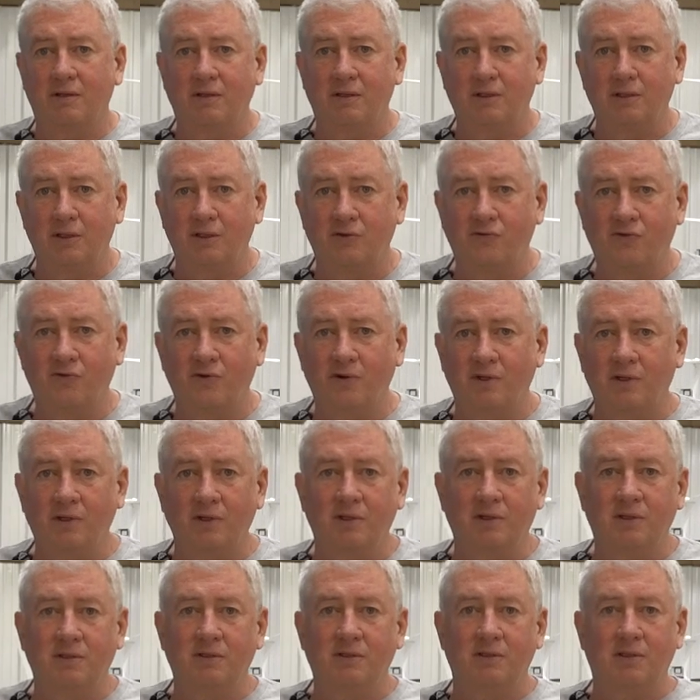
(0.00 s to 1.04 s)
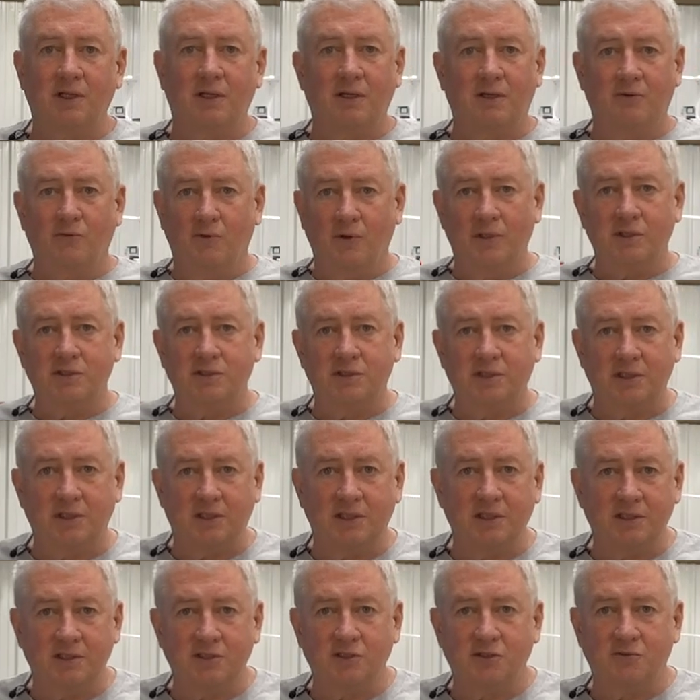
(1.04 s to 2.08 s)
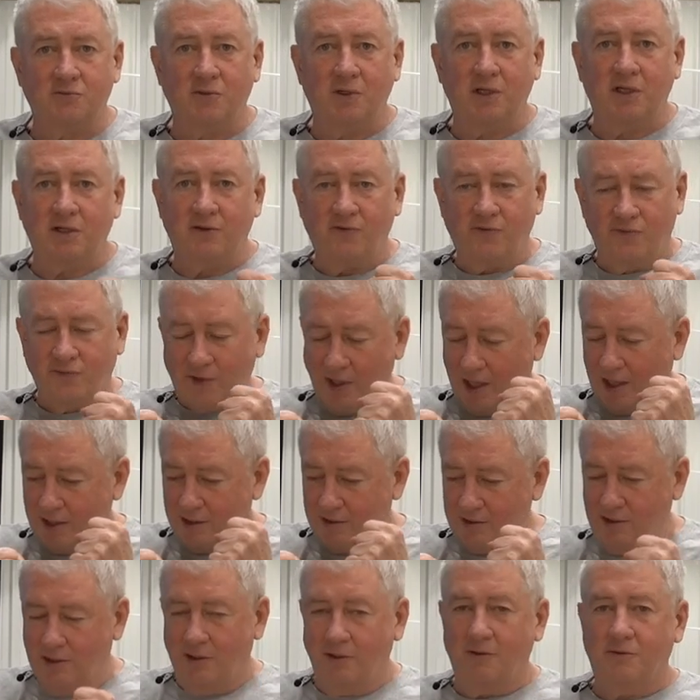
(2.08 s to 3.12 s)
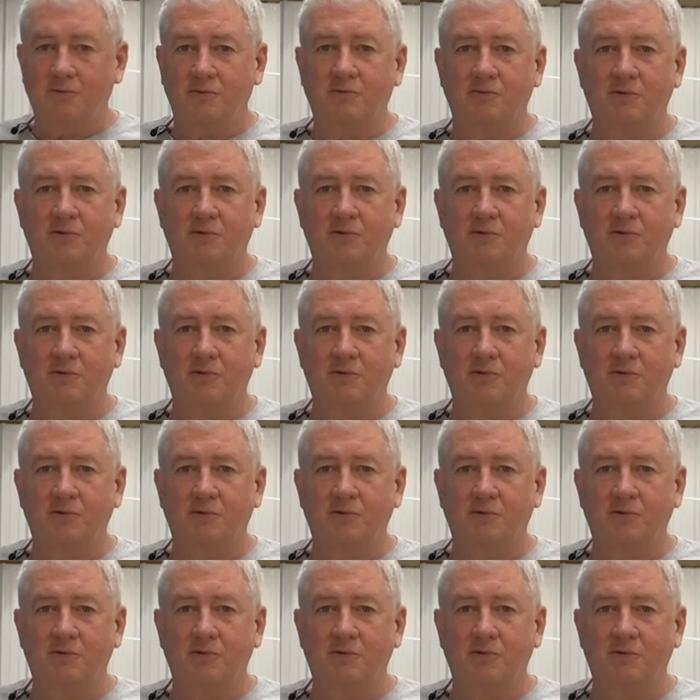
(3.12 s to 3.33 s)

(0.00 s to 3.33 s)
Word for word: the adrenaline rush that gets us ready to fight, you know,